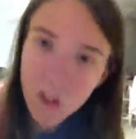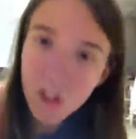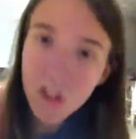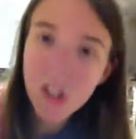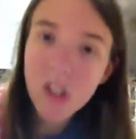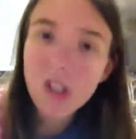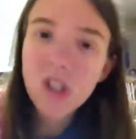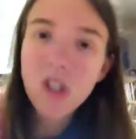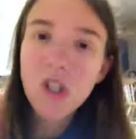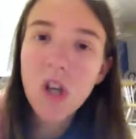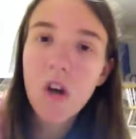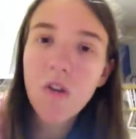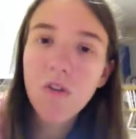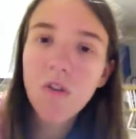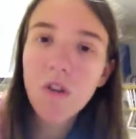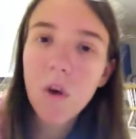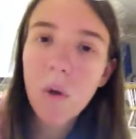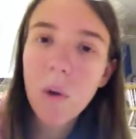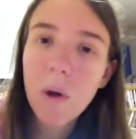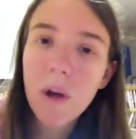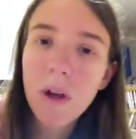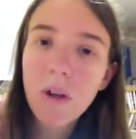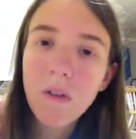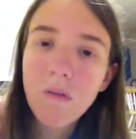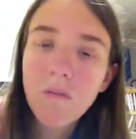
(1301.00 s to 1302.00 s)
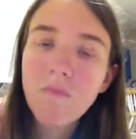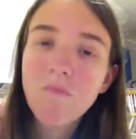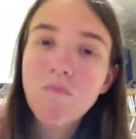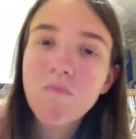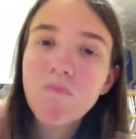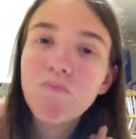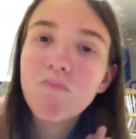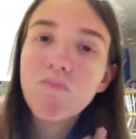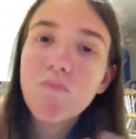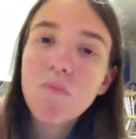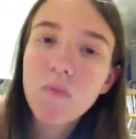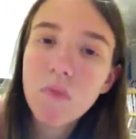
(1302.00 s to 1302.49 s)
Just don't do it.
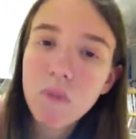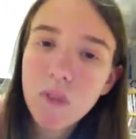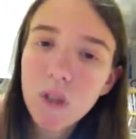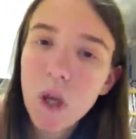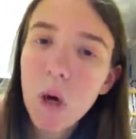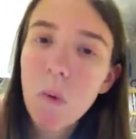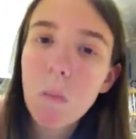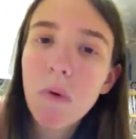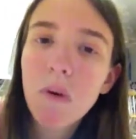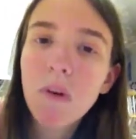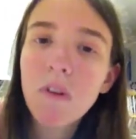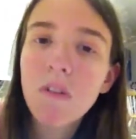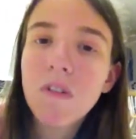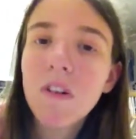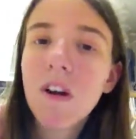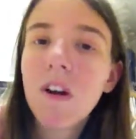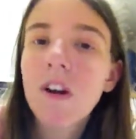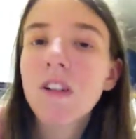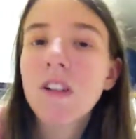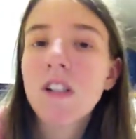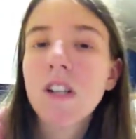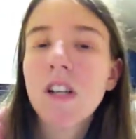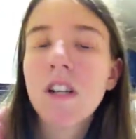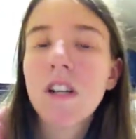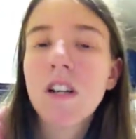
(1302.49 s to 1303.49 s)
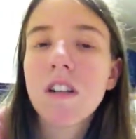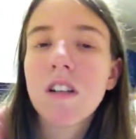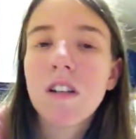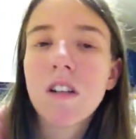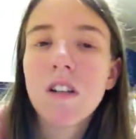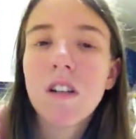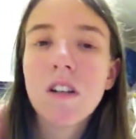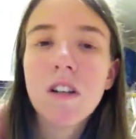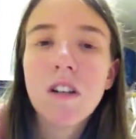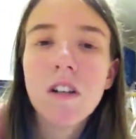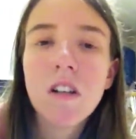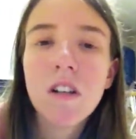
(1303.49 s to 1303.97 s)
Don't pull an RJ.
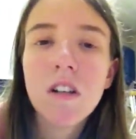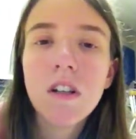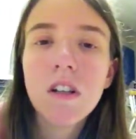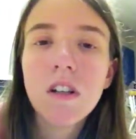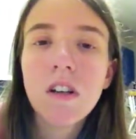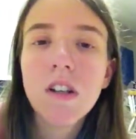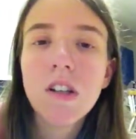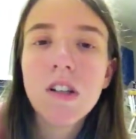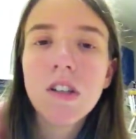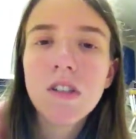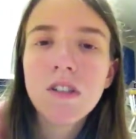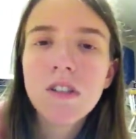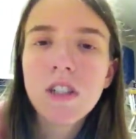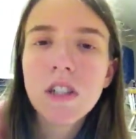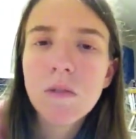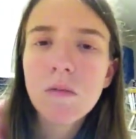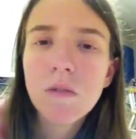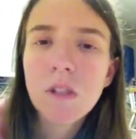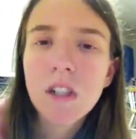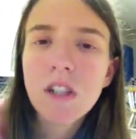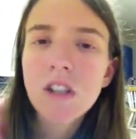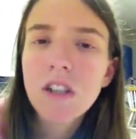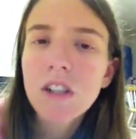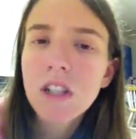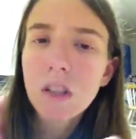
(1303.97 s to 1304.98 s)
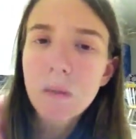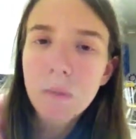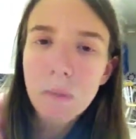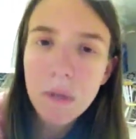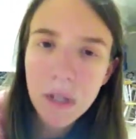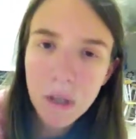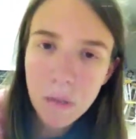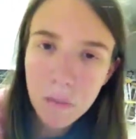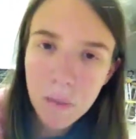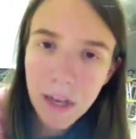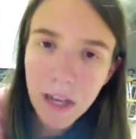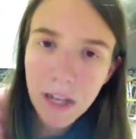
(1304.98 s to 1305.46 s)
And it also seems like you're gonna
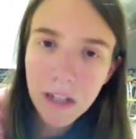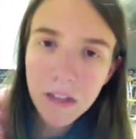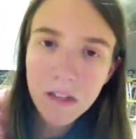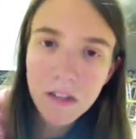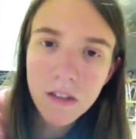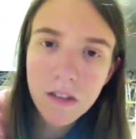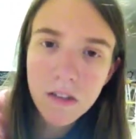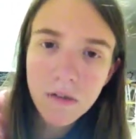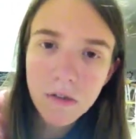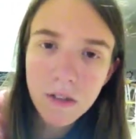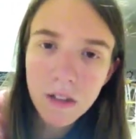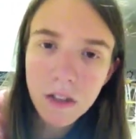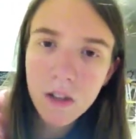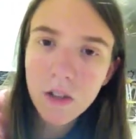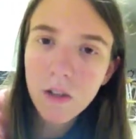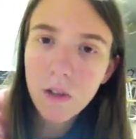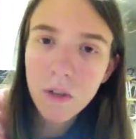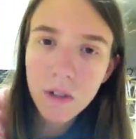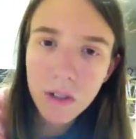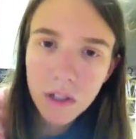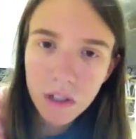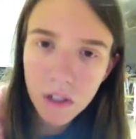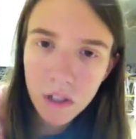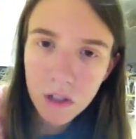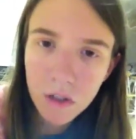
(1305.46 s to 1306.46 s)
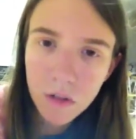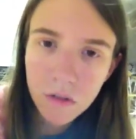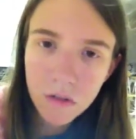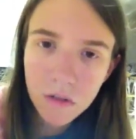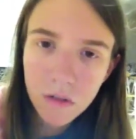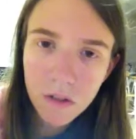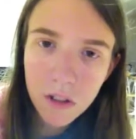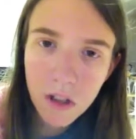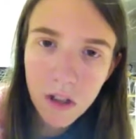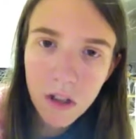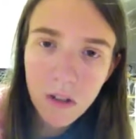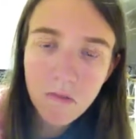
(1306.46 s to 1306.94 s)
pee your pants when you do it too.
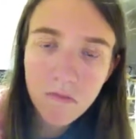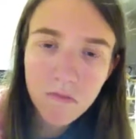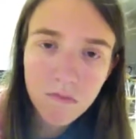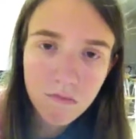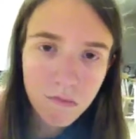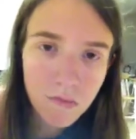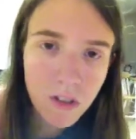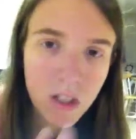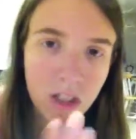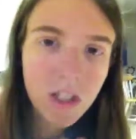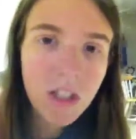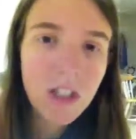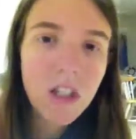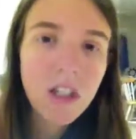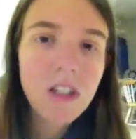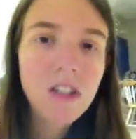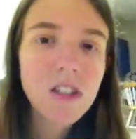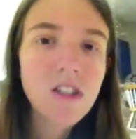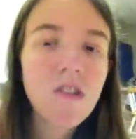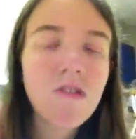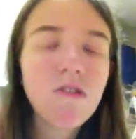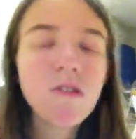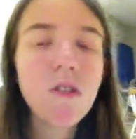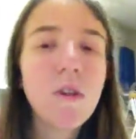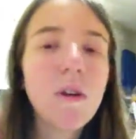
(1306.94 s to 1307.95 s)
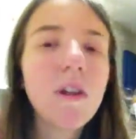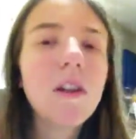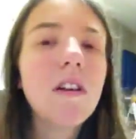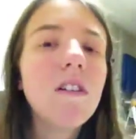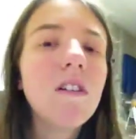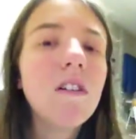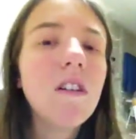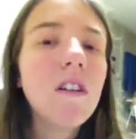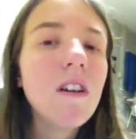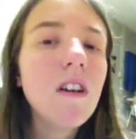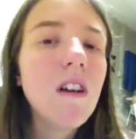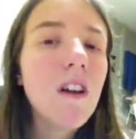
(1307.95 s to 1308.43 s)
So just don't do it.
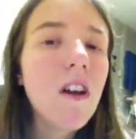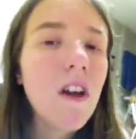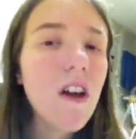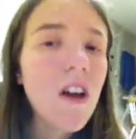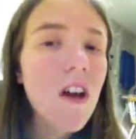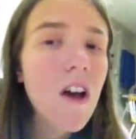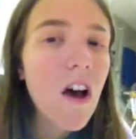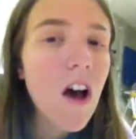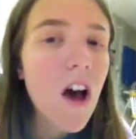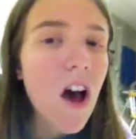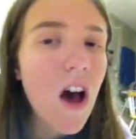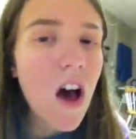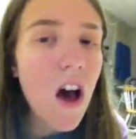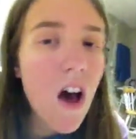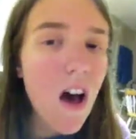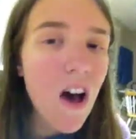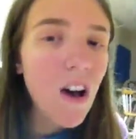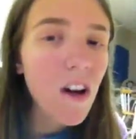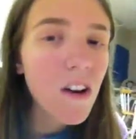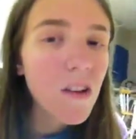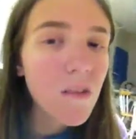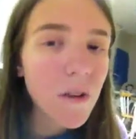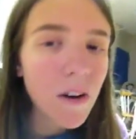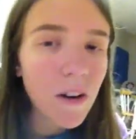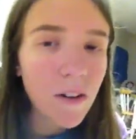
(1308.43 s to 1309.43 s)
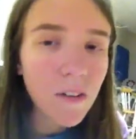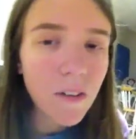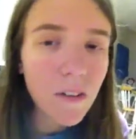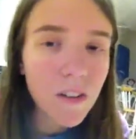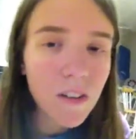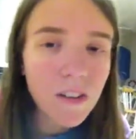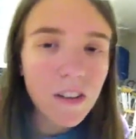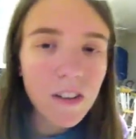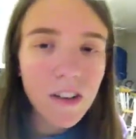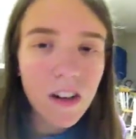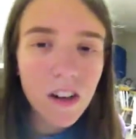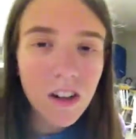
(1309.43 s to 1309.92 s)
My
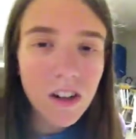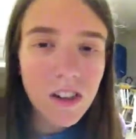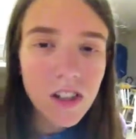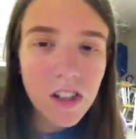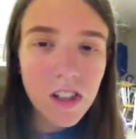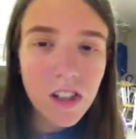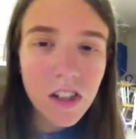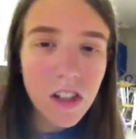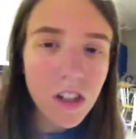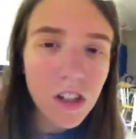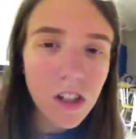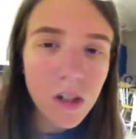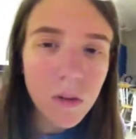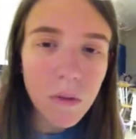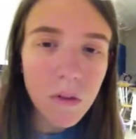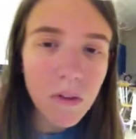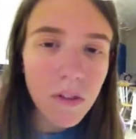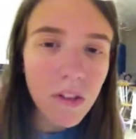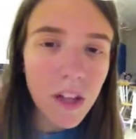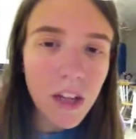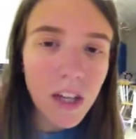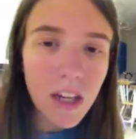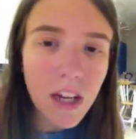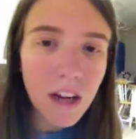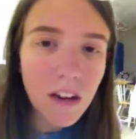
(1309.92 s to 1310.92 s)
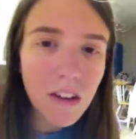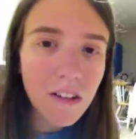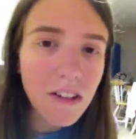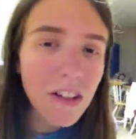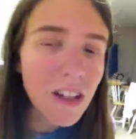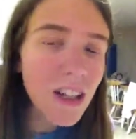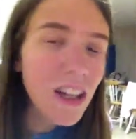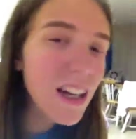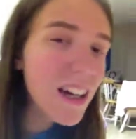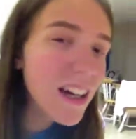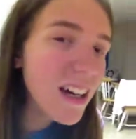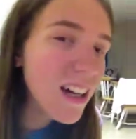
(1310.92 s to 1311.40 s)
friend RJ's gonna kill me for that
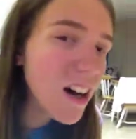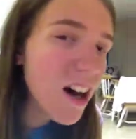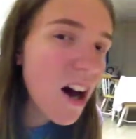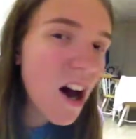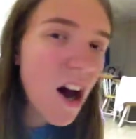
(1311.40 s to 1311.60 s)
now.